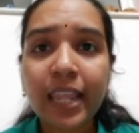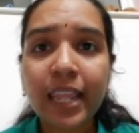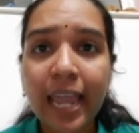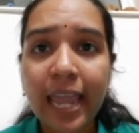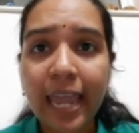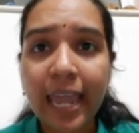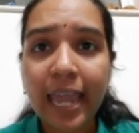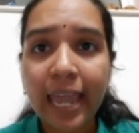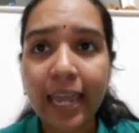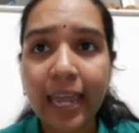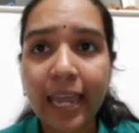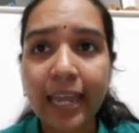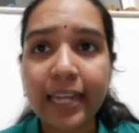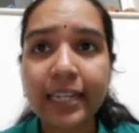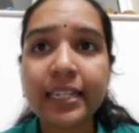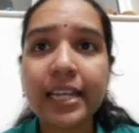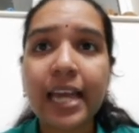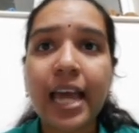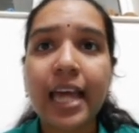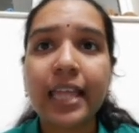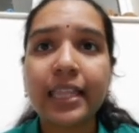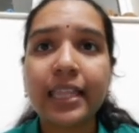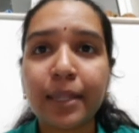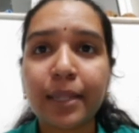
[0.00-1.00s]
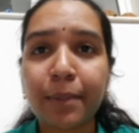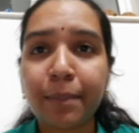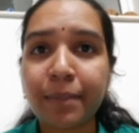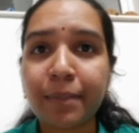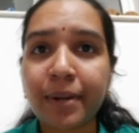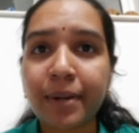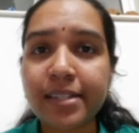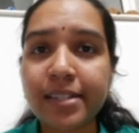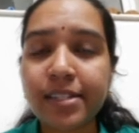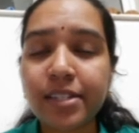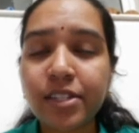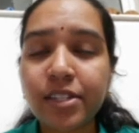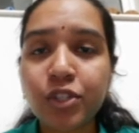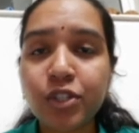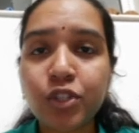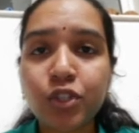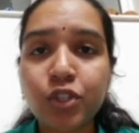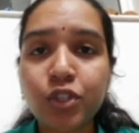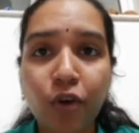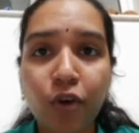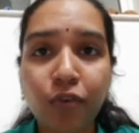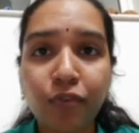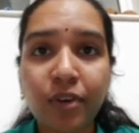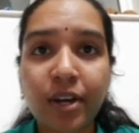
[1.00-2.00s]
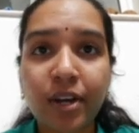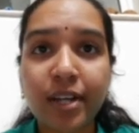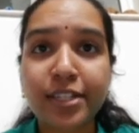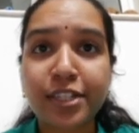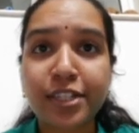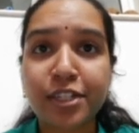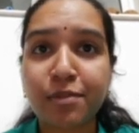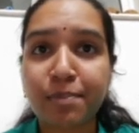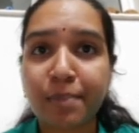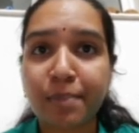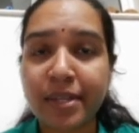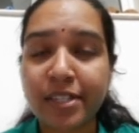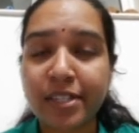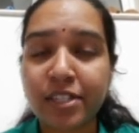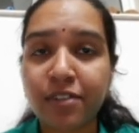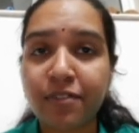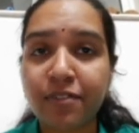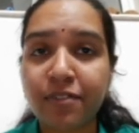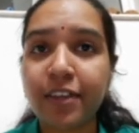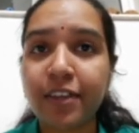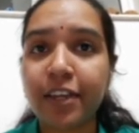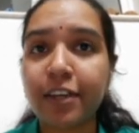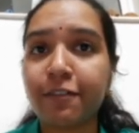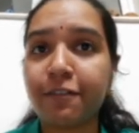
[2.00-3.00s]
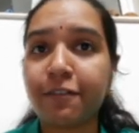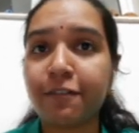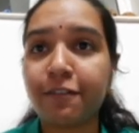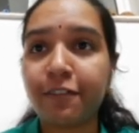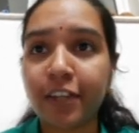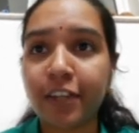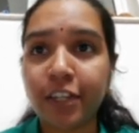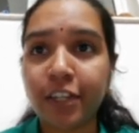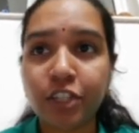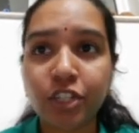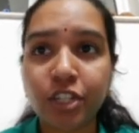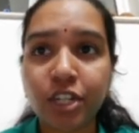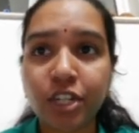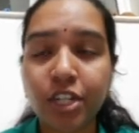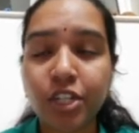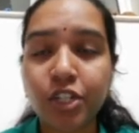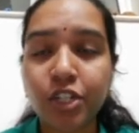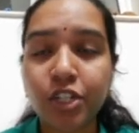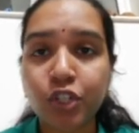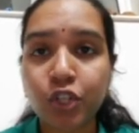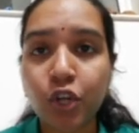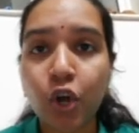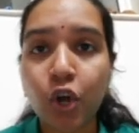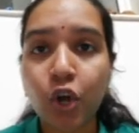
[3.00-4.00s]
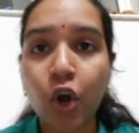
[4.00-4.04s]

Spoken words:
And the presence of a specific features